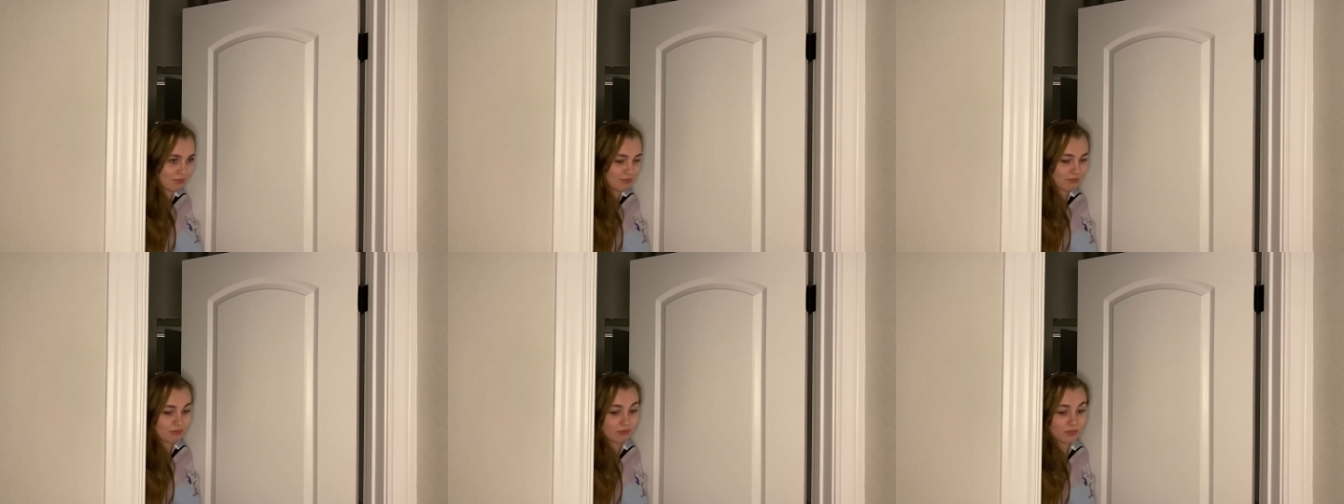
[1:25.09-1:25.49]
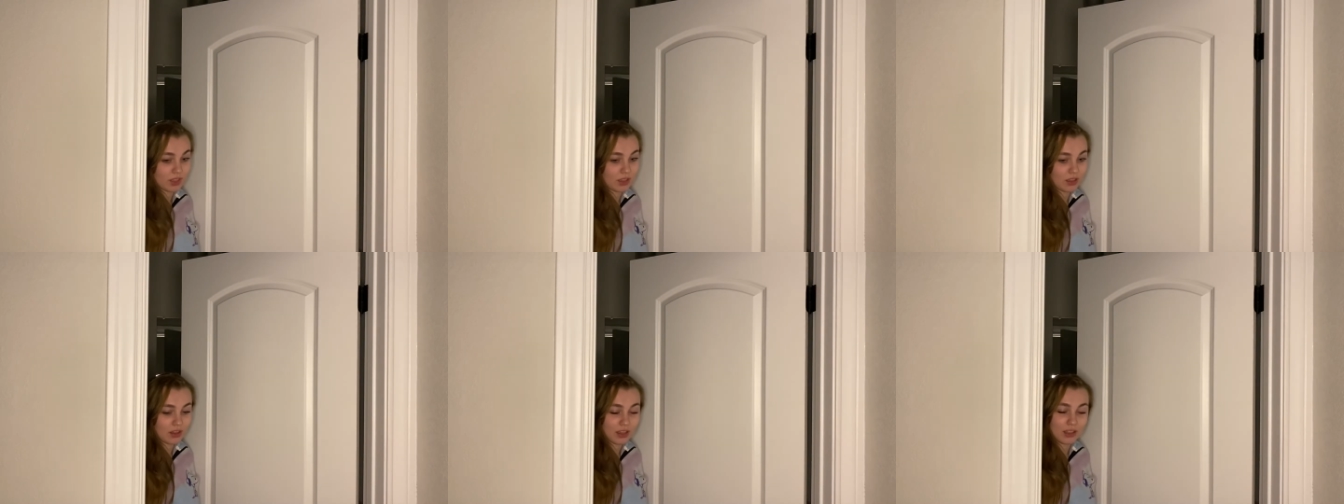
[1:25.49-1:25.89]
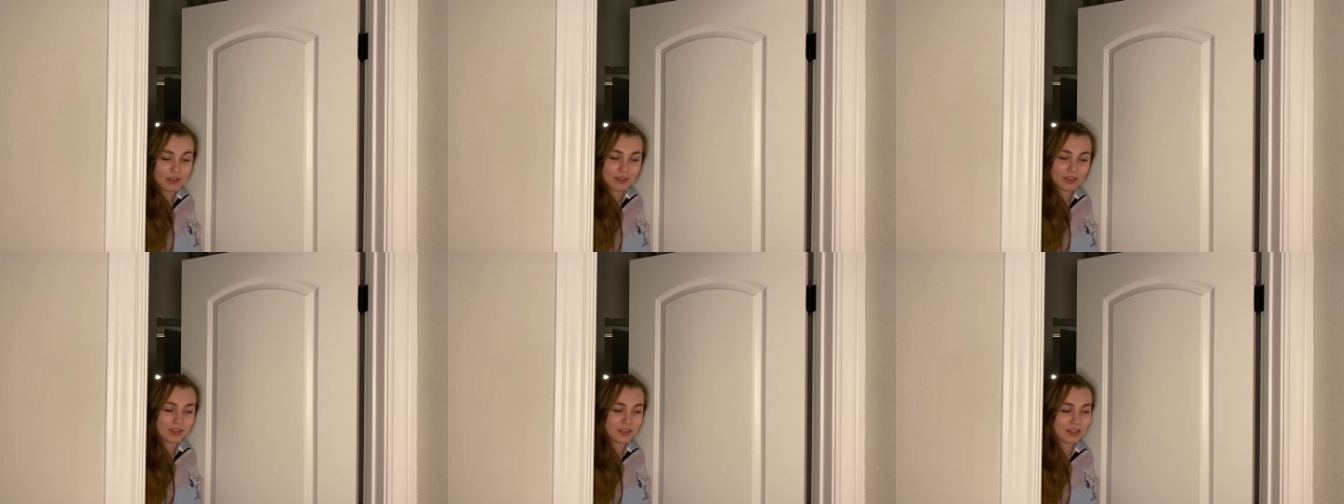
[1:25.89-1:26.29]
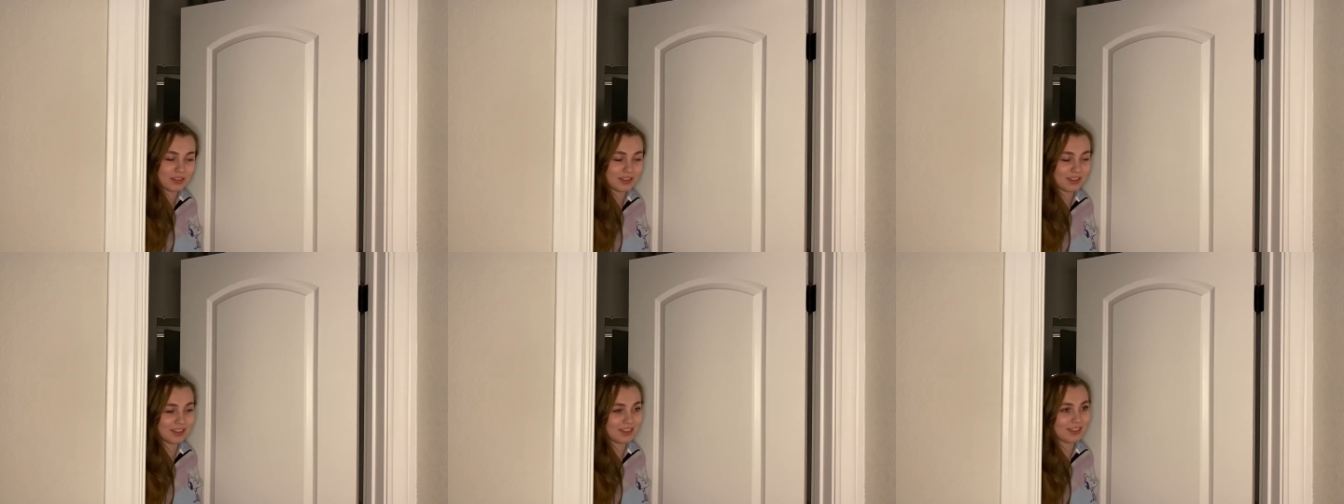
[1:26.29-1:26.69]
You don't know anything, right? You
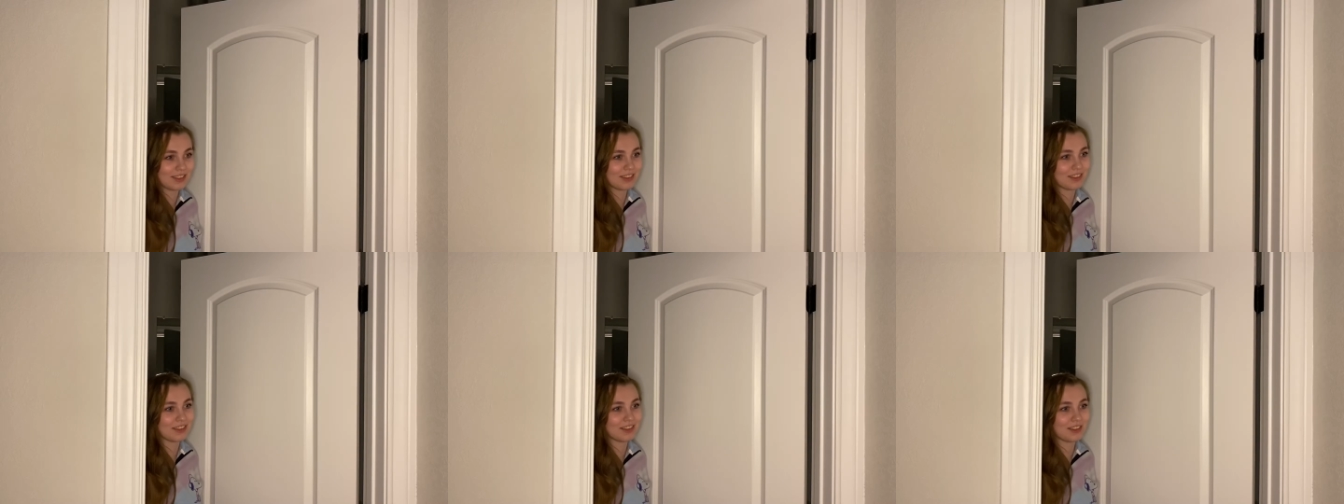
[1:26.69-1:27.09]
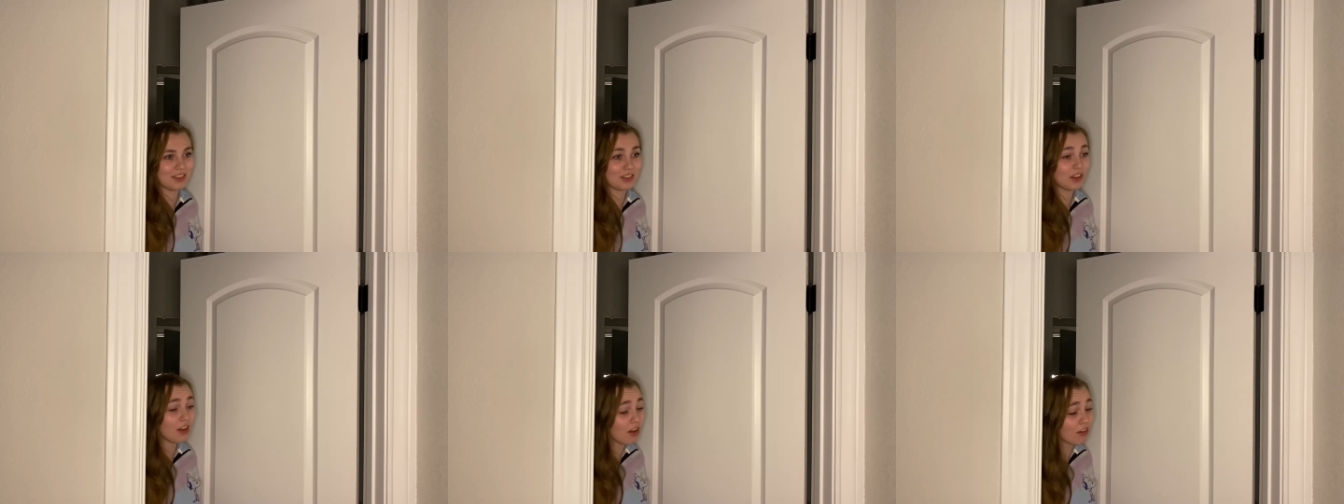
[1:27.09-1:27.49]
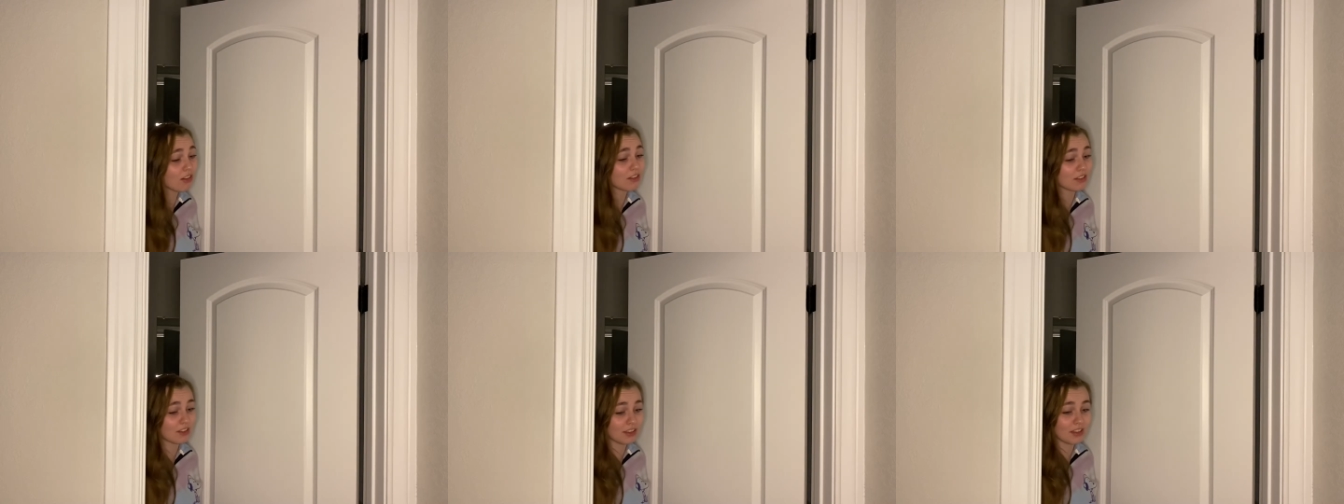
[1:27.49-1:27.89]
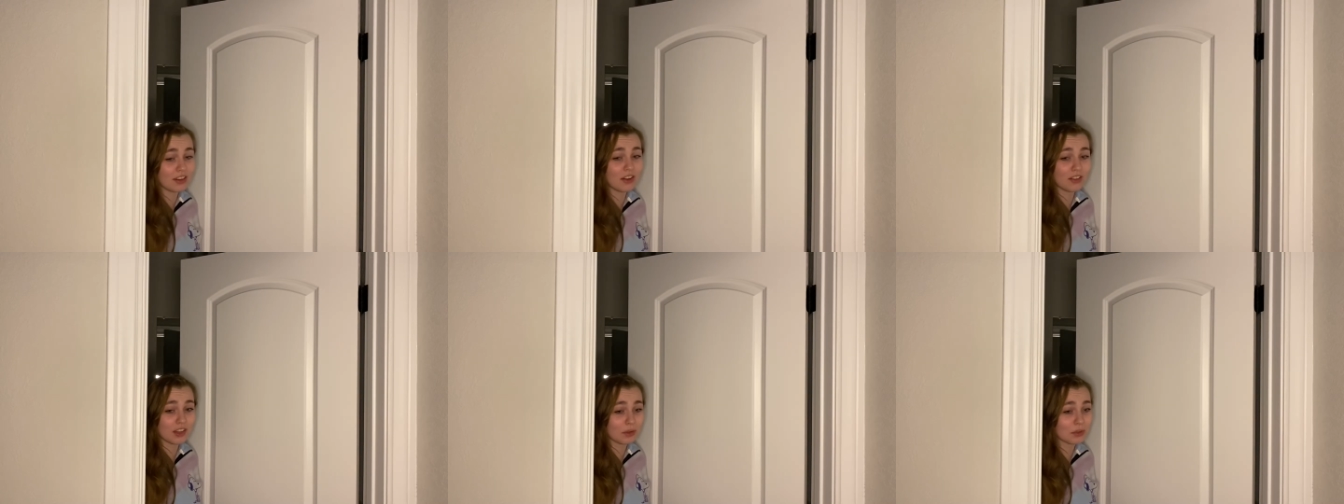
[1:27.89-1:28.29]
don't have anything, right? No, so no,
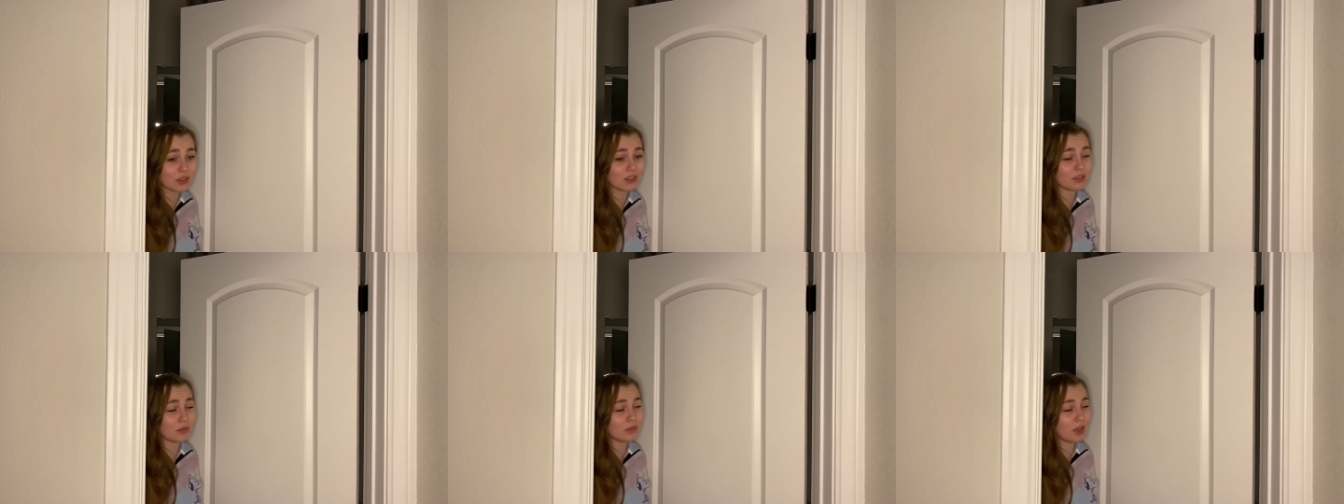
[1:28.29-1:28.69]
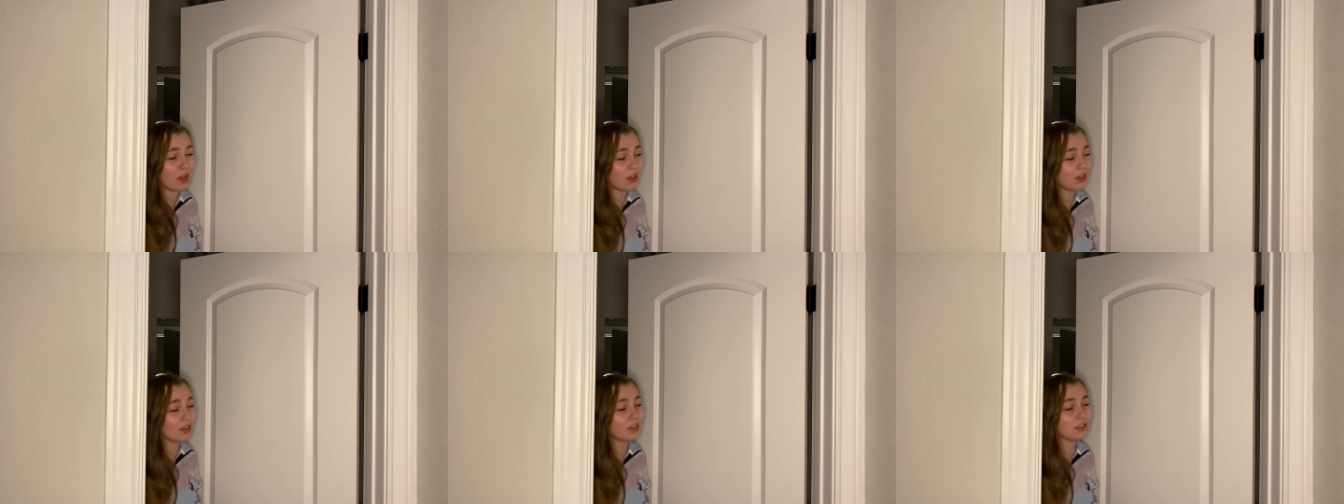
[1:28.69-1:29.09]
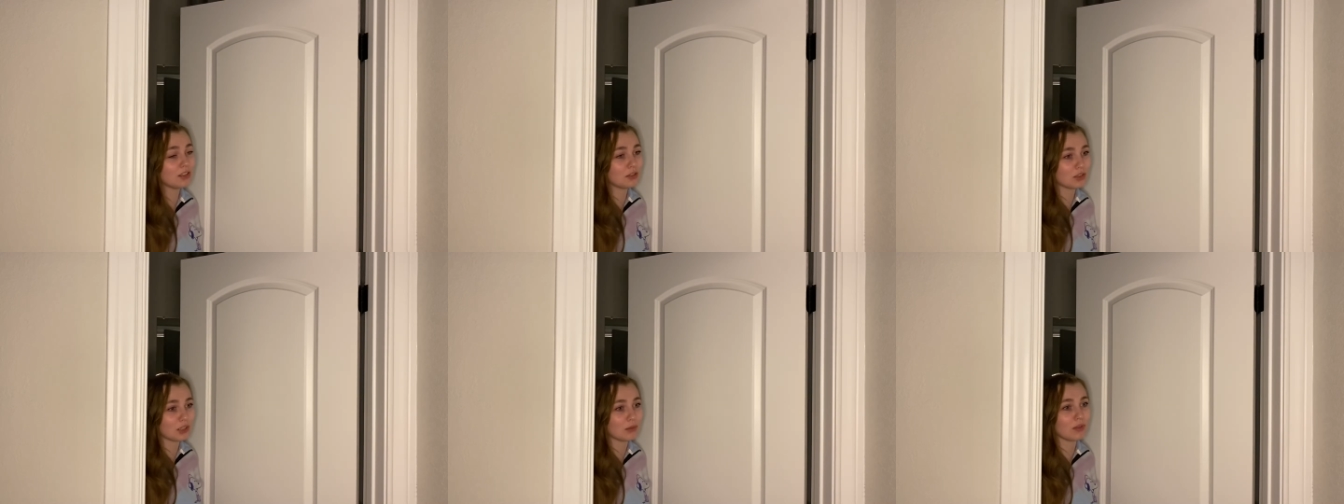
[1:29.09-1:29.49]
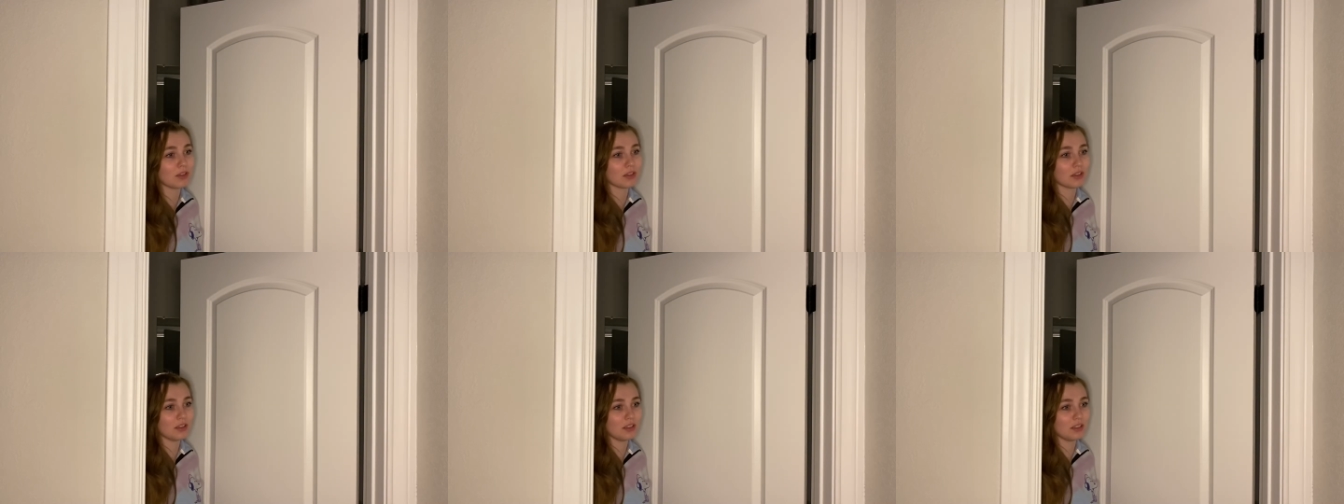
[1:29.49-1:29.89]
there was some yelling no. and screaming
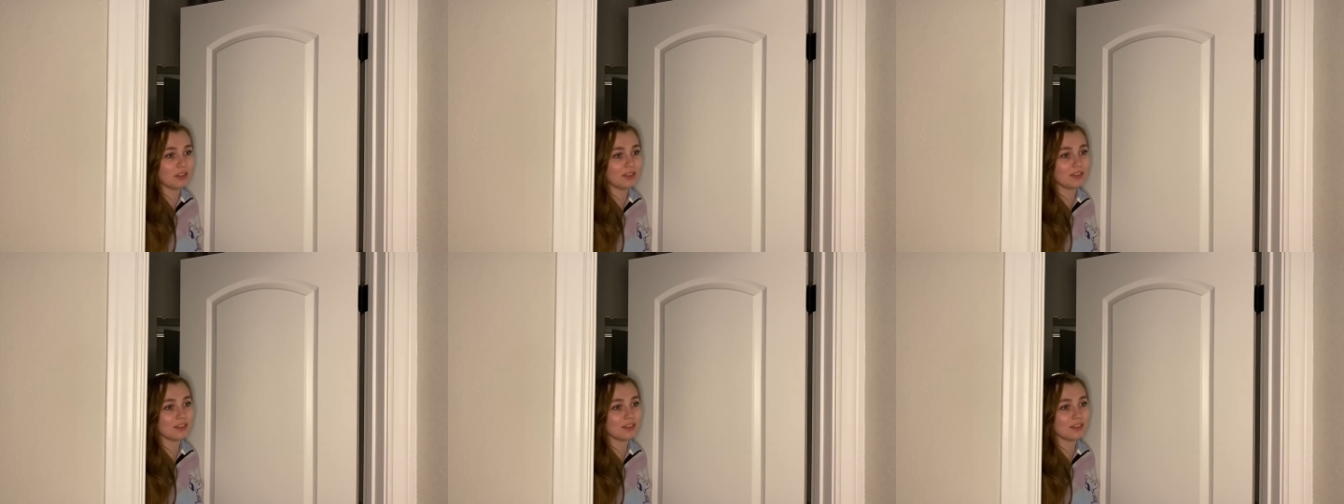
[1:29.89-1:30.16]
earlier.